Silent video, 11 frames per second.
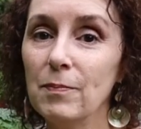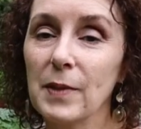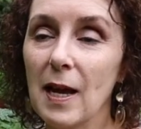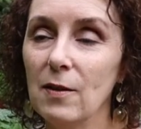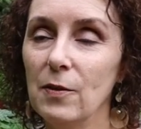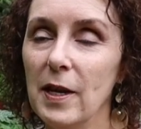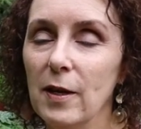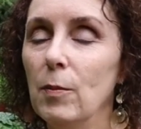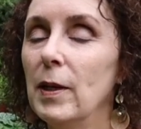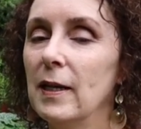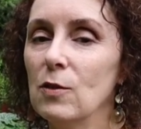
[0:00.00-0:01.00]
I don't know,
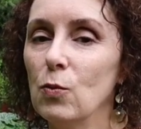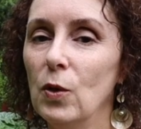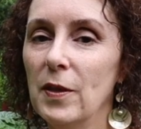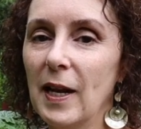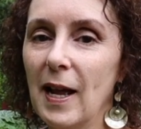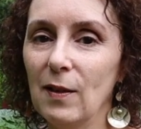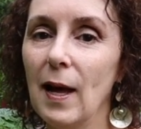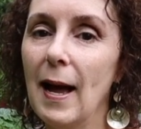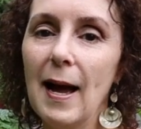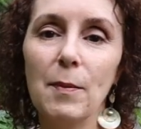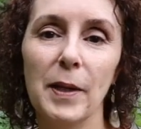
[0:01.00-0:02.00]
but it's one that I
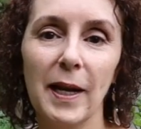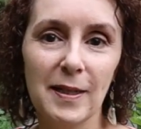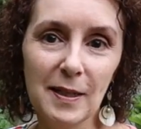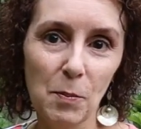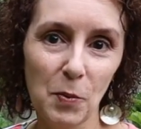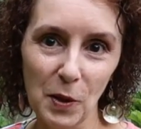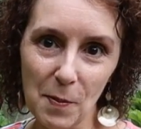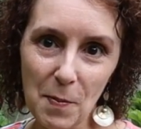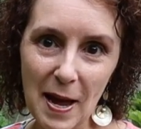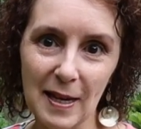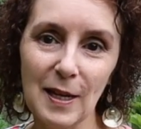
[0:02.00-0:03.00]
like. But I did put it
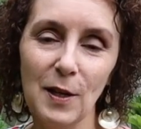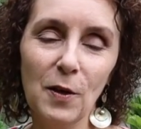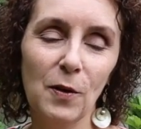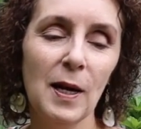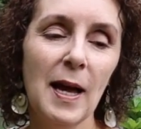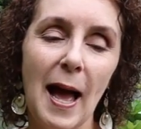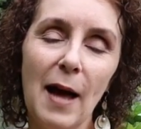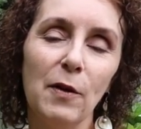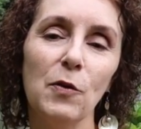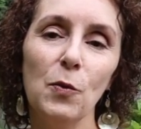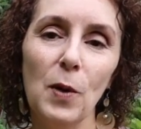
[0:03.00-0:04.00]
back here
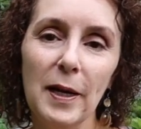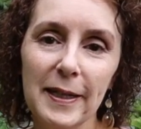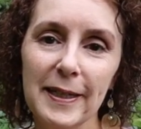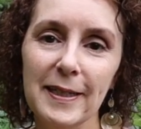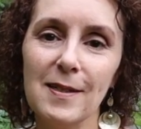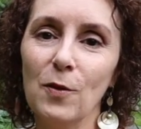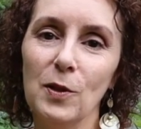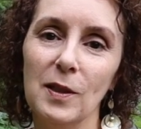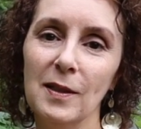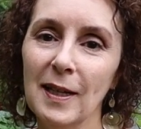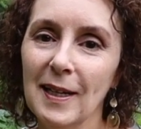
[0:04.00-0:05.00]
out of the way so
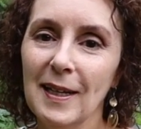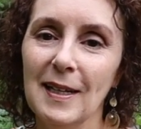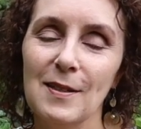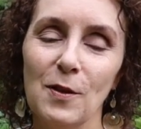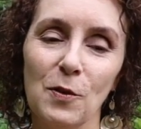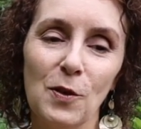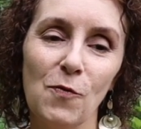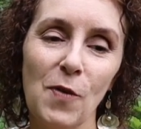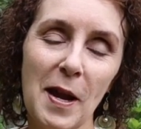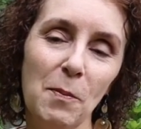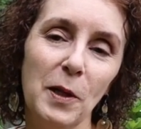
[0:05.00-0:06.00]
that the
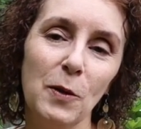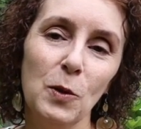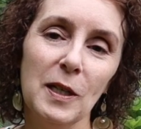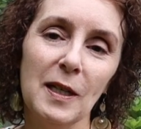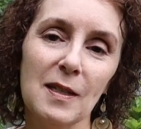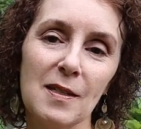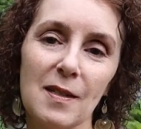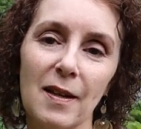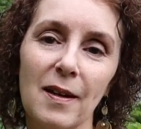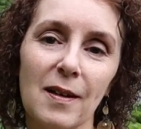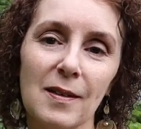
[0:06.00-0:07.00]
family wouldn't get
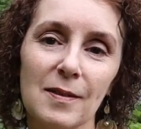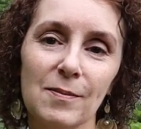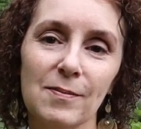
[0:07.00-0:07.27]
stuck.